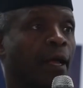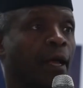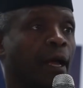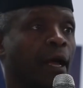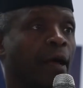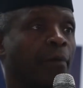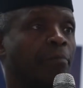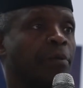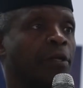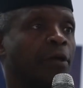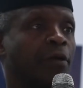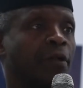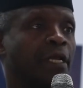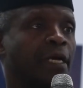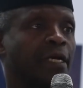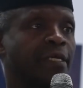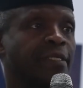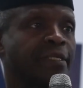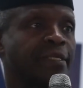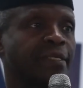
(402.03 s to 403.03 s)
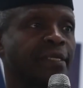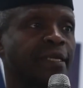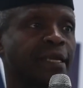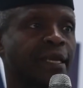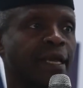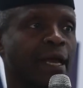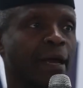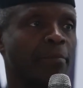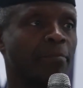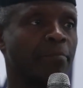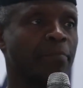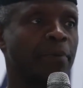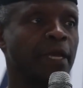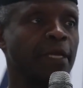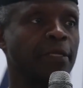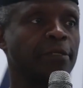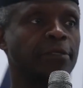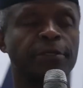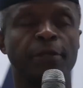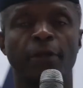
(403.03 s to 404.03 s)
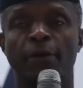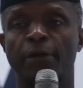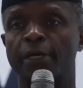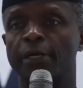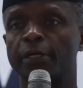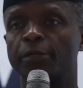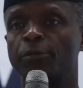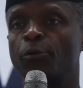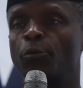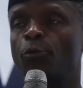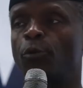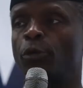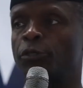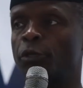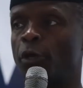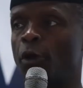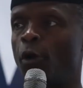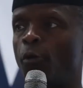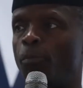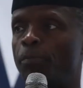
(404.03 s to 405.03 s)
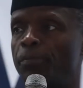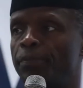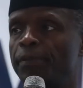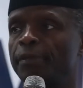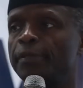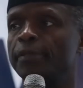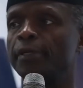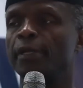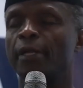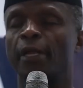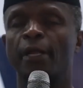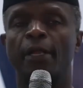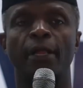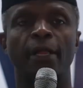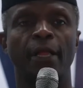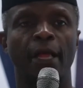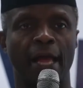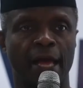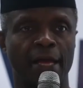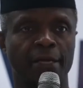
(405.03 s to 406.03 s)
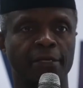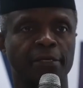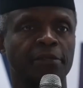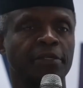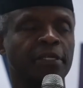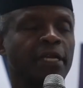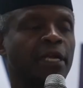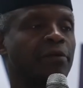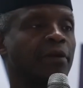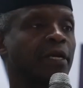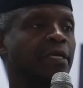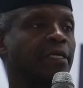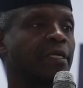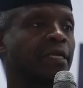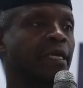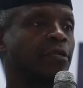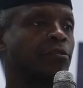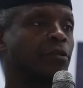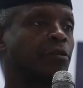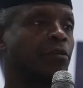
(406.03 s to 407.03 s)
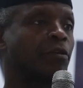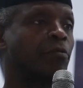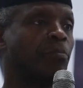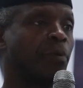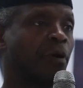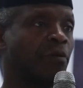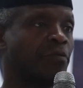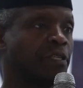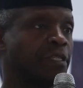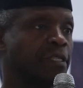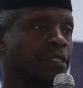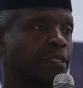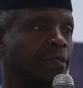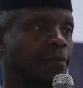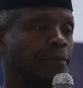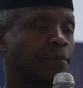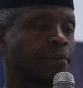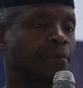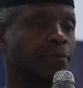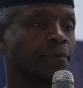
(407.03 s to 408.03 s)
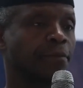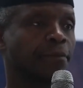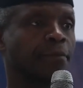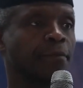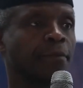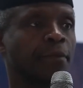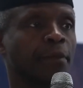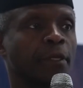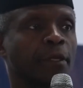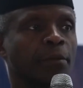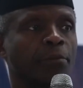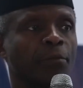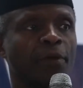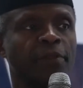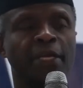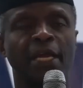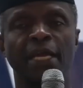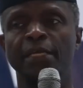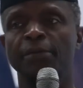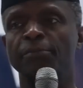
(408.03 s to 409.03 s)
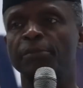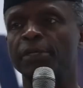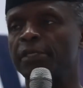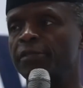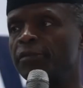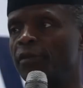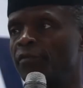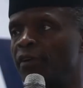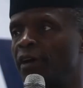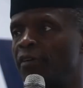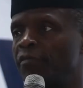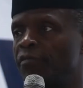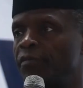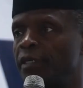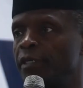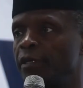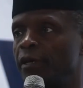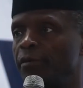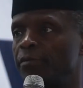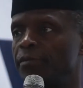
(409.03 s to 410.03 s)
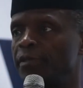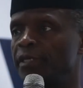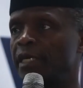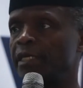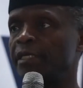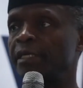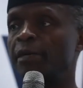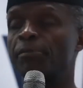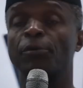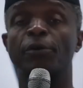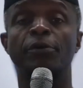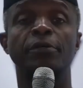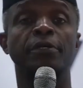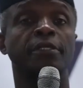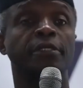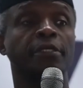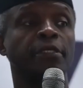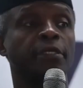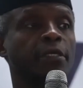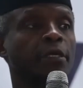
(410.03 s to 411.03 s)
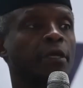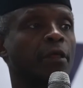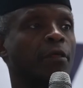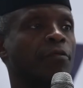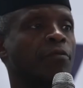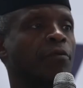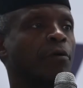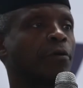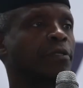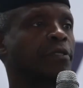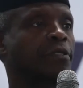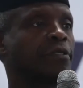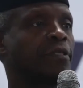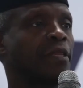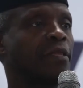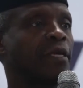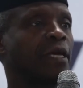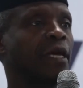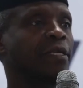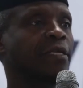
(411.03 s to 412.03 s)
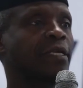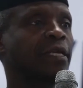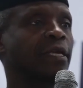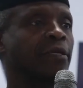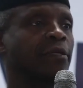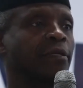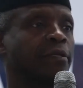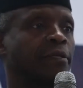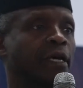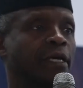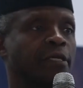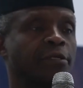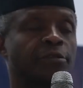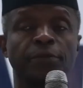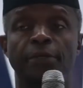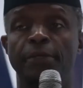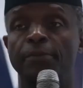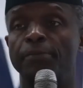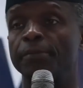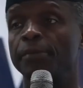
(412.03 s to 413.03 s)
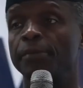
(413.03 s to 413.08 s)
Abiola's campaign slogan was hope, and the eradication of poverty. But the enemies of our freedoms and democracy thought that they had killed that dream